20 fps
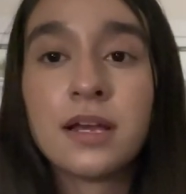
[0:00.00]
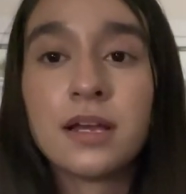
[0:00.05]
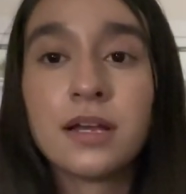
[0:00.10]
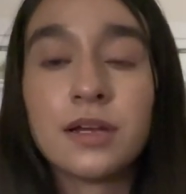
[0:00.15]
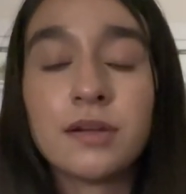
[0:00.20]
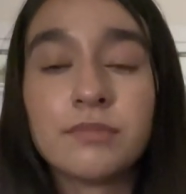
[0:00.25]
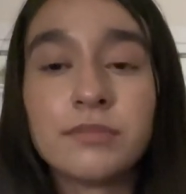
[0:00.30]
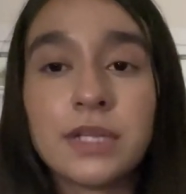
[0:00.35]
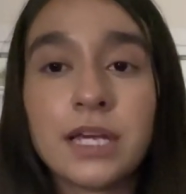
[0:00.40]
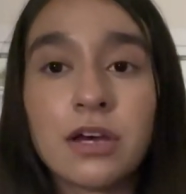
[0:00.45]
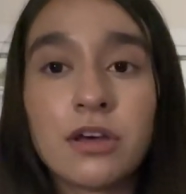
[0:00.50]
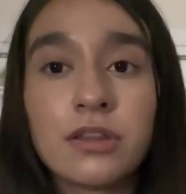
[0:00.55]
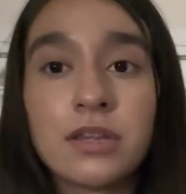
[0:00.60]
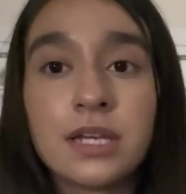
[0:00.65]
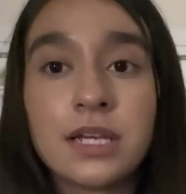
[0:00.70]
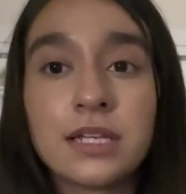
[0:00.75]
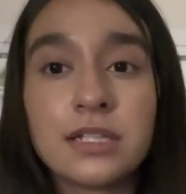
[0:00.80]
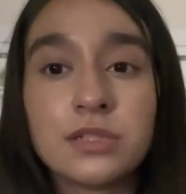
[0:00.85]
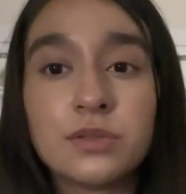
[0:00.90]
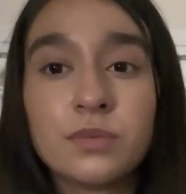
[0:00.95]
um, that all the
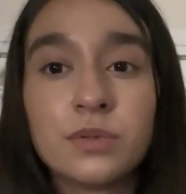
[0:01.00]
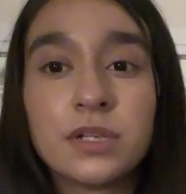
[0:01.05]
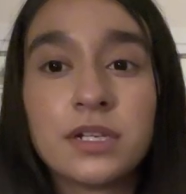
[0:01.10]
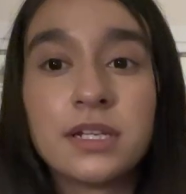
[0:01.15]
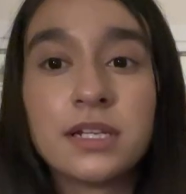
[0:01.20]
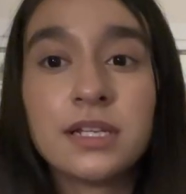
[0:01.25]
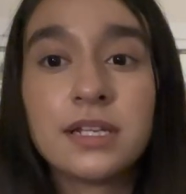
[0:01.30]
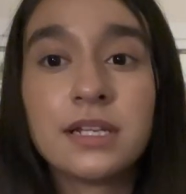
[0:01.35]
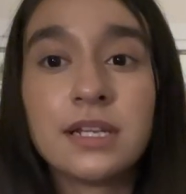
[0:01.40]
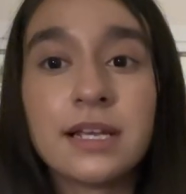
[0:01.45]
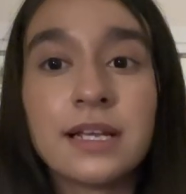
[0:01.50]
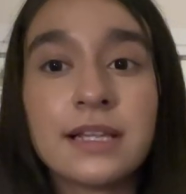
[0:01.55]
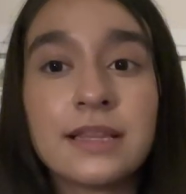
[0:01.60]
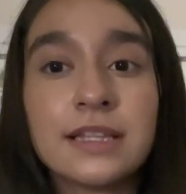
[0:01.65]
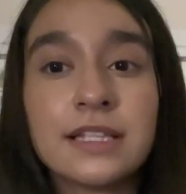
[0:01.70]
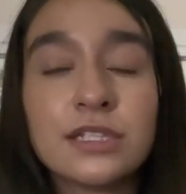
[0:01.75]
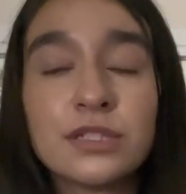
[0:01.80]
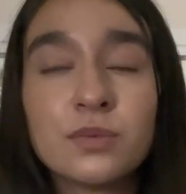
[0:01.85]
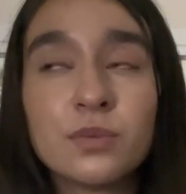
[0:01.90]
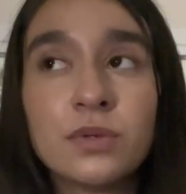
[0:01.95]
kids were in and
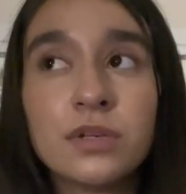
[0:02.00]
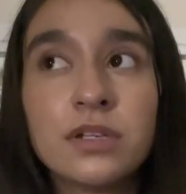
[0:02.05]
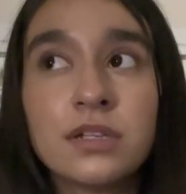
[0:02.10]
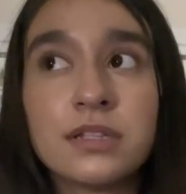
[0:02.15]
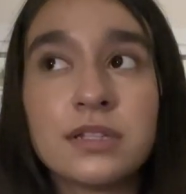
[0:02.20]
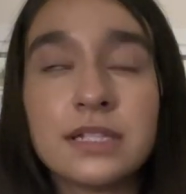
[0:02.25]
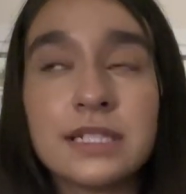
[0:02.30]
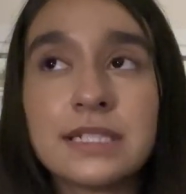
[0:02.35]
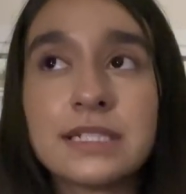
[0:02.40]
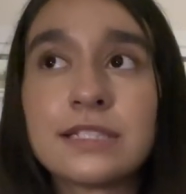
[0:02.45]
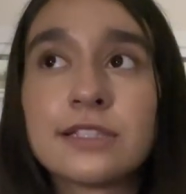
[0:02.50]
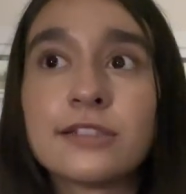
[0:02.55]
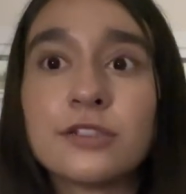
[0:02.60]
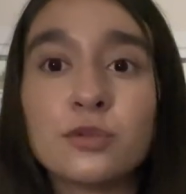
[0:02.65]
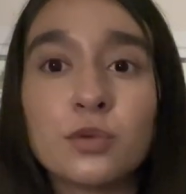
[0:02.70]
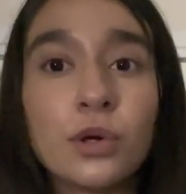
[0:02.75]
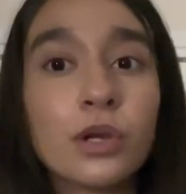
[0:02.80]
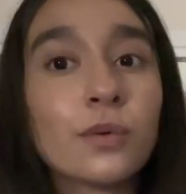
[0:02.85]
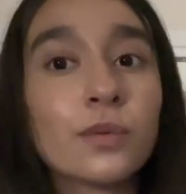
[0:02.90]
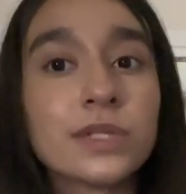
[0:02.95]
this one this
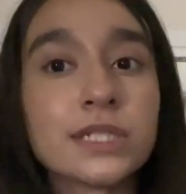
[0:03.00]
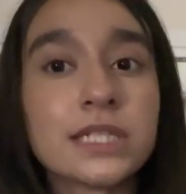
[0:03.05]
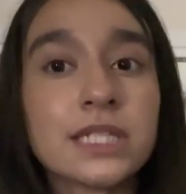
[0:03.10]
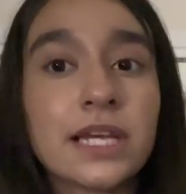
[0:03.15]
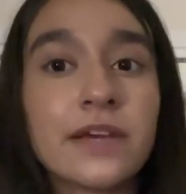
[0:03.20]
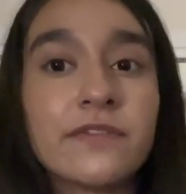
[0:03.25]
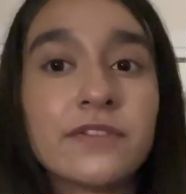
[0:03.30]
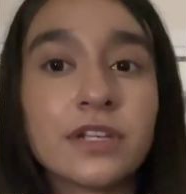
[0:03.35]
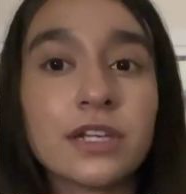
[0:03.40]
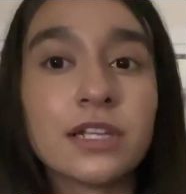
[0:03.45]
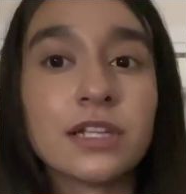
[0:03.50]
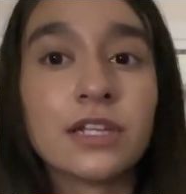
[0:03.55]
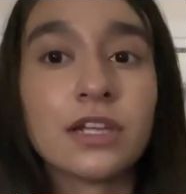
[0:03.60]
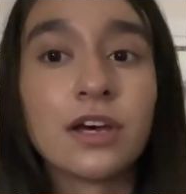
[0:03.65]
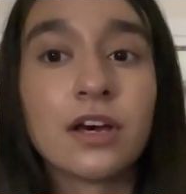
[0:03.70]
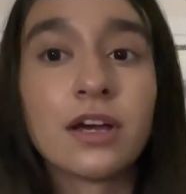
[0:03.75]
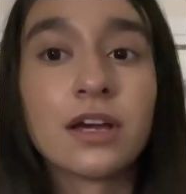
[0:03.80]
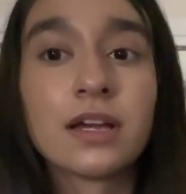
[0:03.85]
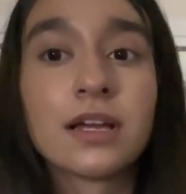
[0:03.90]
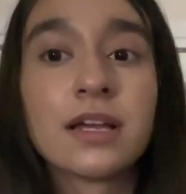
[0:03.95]
door was left
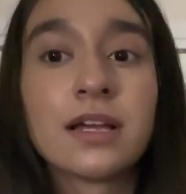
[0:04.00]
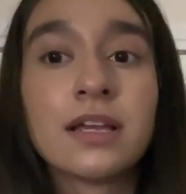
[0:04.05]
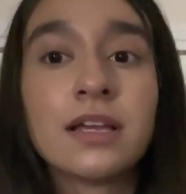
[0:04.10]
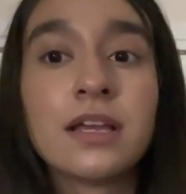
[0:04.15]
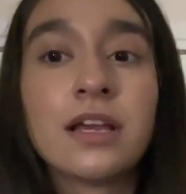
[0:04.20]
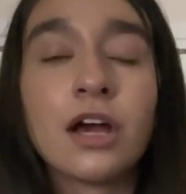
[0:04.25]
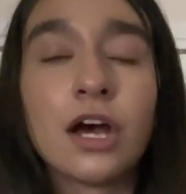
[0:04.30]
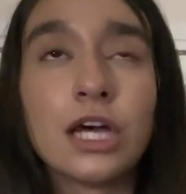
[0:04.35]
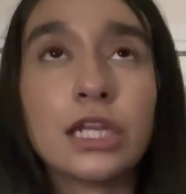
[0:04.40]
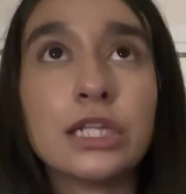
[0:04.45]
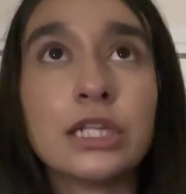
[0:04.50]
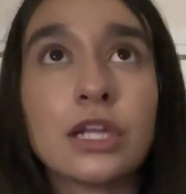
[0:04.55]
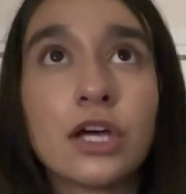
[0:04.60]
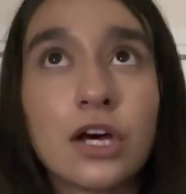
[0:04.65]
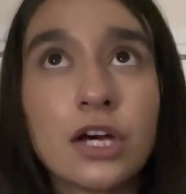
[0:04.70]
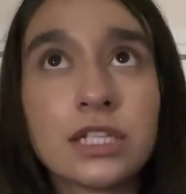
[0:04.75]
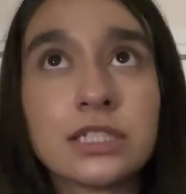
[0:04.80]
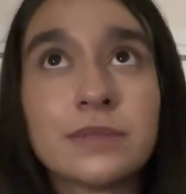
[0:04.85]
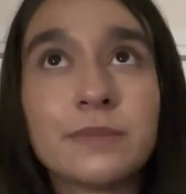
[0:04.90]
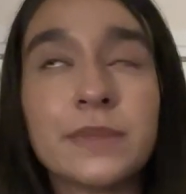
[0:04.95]
unlocked
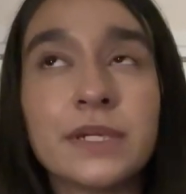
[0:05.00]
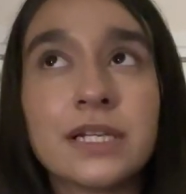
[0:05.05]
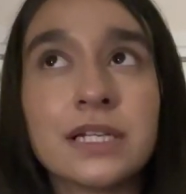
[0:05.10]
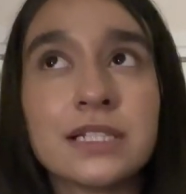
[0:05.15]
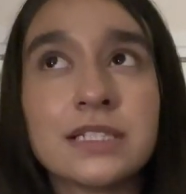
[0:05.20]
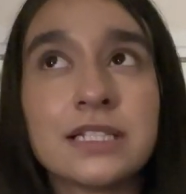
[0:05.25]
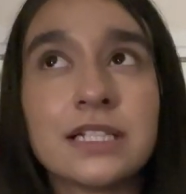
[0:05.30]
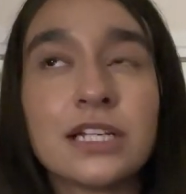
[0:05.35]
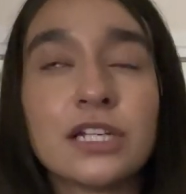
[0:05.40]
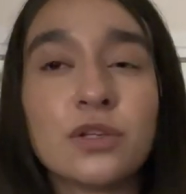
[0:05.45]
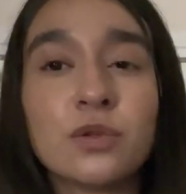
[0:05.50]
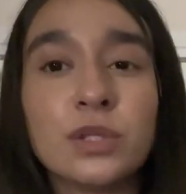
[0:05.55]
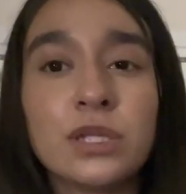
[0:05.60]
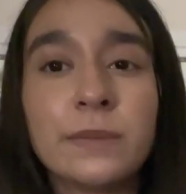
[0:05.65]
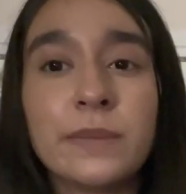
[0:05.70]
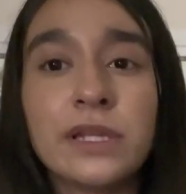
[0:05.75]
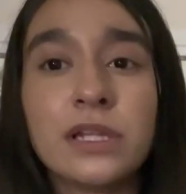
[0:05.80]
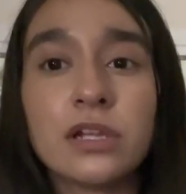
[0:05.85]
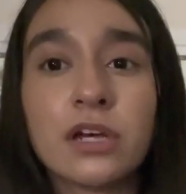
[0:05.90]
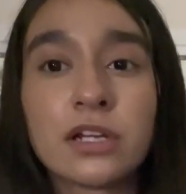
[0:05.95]
unlocked because it could only
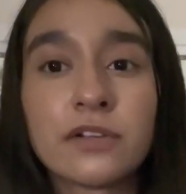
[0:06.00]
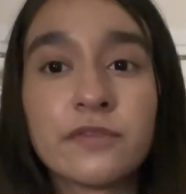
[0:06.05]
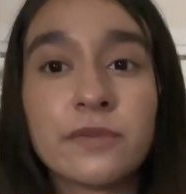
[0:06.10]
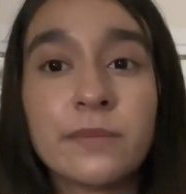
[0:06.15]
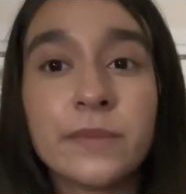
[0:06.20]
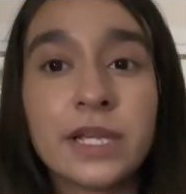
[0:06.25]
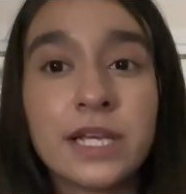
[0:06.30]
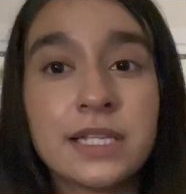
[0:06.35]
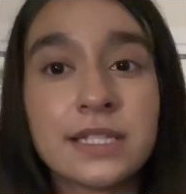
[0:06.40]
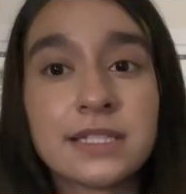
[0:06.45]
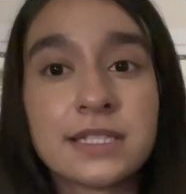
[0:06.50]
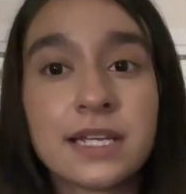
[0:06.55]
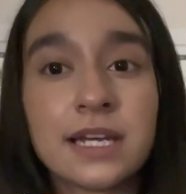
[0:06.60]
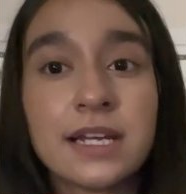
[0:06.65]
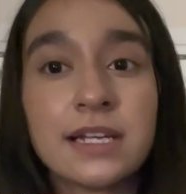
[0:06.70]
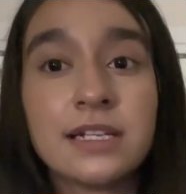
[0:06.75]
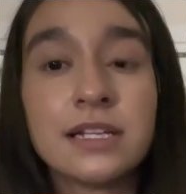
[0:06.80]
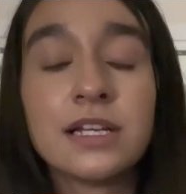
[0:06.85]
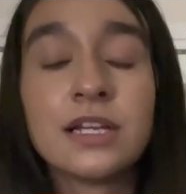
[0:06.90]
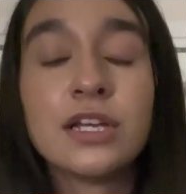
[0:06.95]
be locked from the
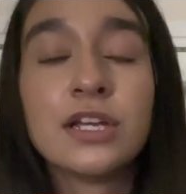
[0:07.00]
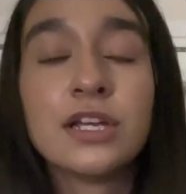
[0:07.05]
inside